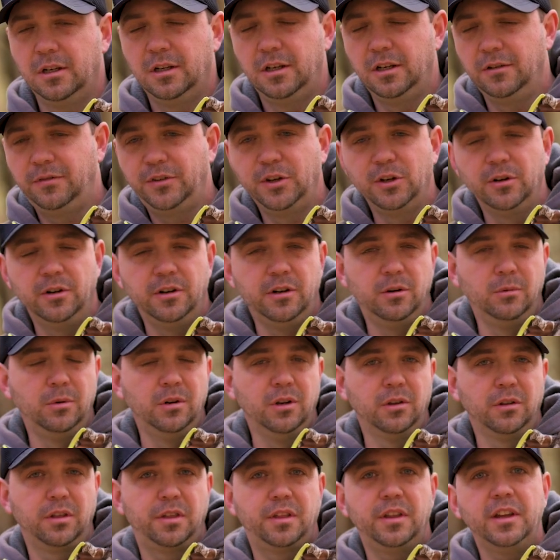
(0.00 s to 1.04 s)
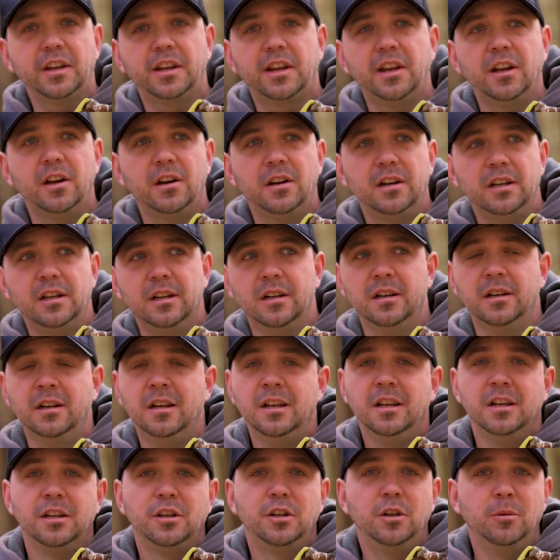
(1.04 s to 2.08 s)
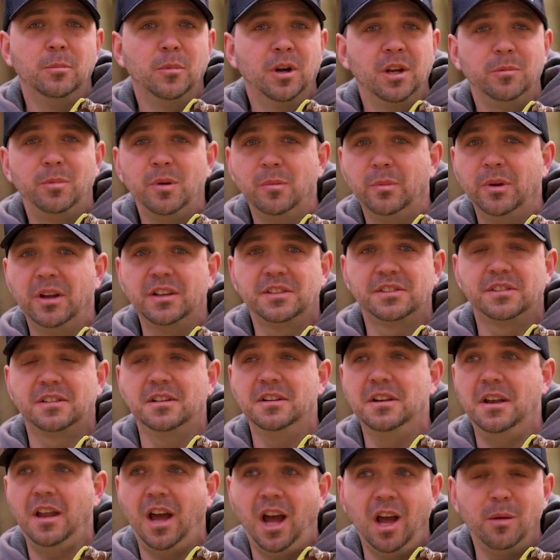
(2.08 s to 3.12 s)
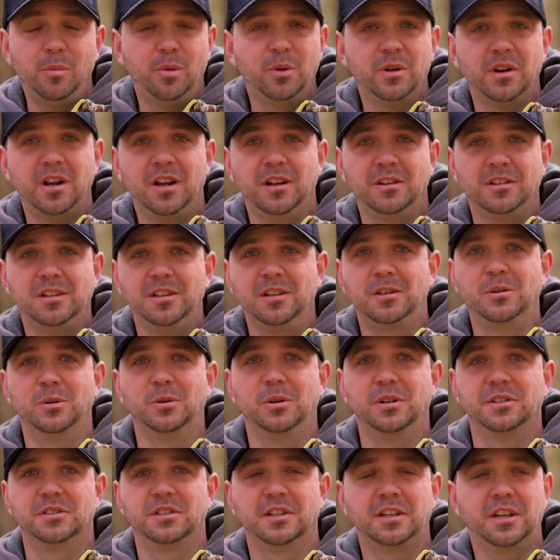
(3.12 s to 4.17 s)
If you're in a real thick area, you might be best to not put out decoys.